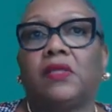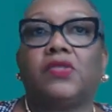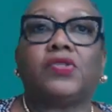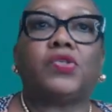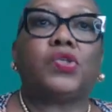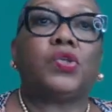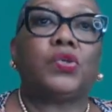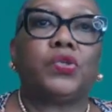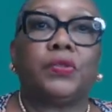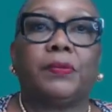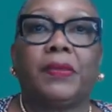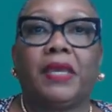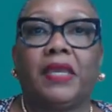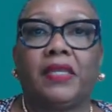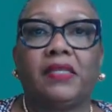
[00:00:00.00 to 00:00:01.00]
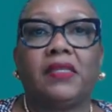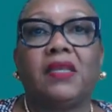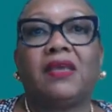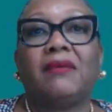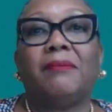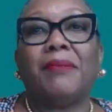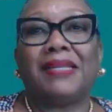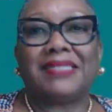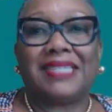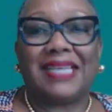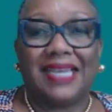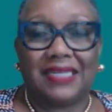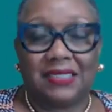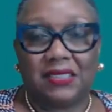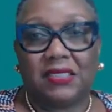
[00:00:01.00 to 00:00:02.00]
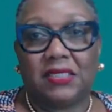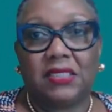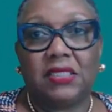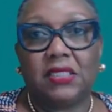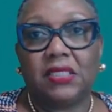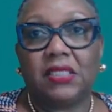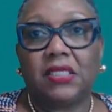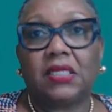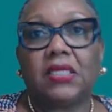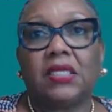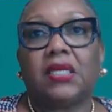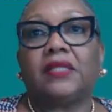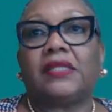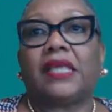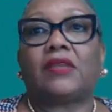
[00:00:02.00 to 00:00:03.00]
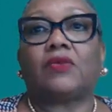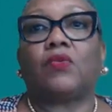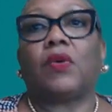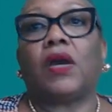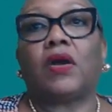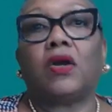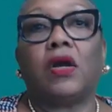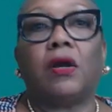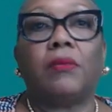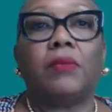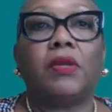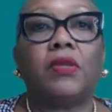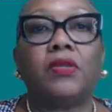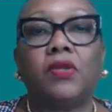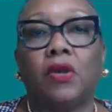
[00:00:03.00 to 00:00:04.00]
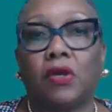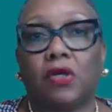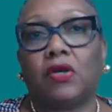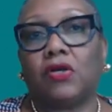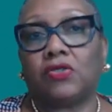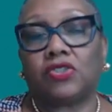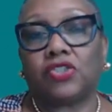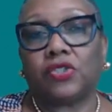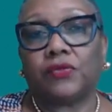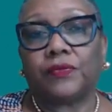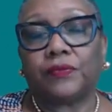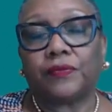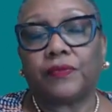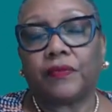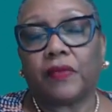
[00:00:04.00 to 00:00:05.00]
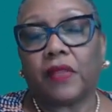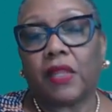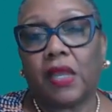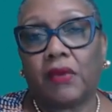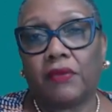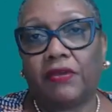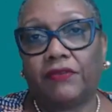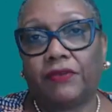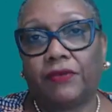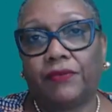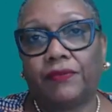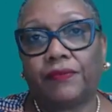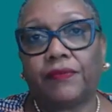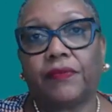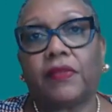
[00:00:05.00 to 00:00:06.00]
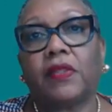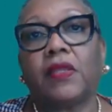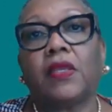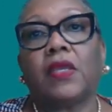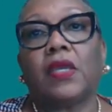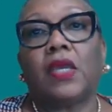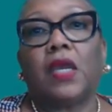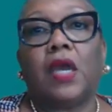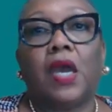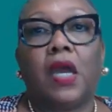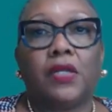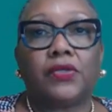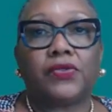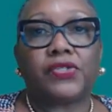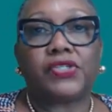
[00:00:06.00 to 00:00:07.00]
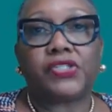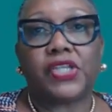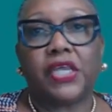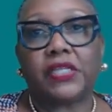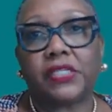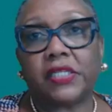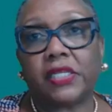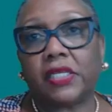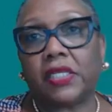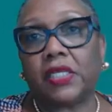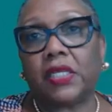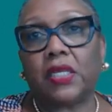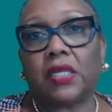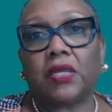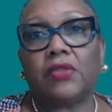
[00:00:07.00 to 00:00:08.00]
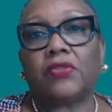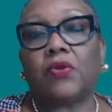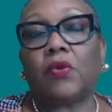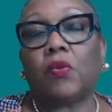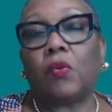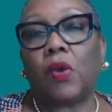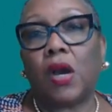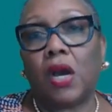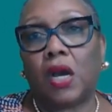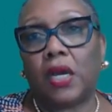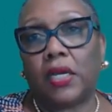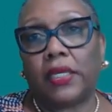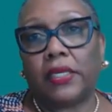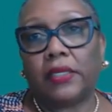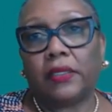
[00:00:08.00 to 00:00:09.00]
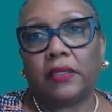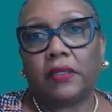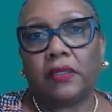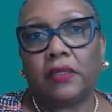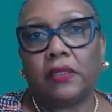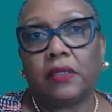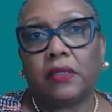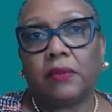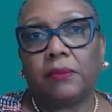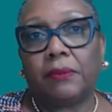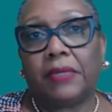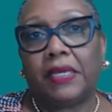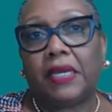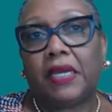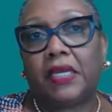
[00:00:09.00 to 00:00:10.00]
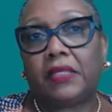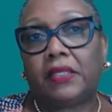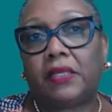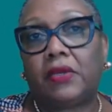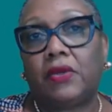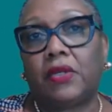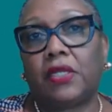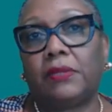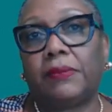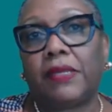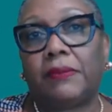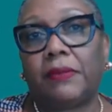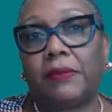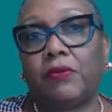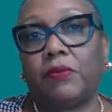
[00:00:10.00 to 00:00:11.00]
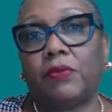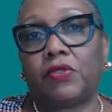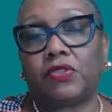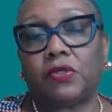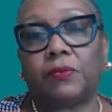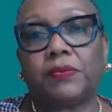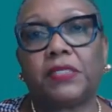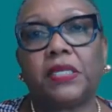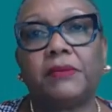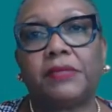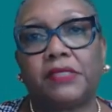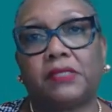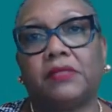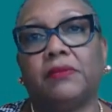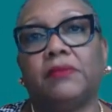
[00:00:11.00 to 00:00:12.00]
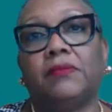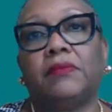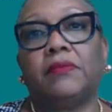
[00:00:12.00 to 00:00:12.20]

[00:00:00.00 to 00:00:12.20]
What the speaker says: to the man mentality that welcomed young culture. However, understanding the why behind the early baby boomers' optimism